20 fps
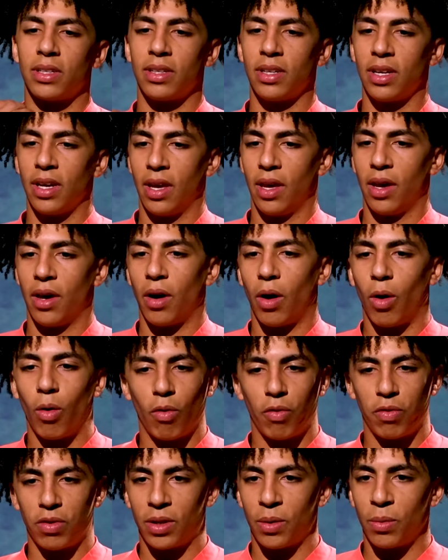and
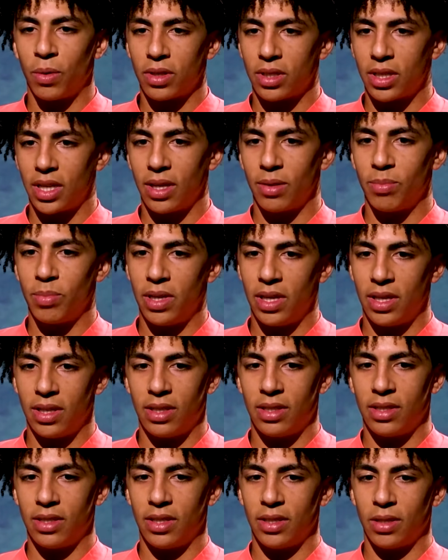hopefully one day being,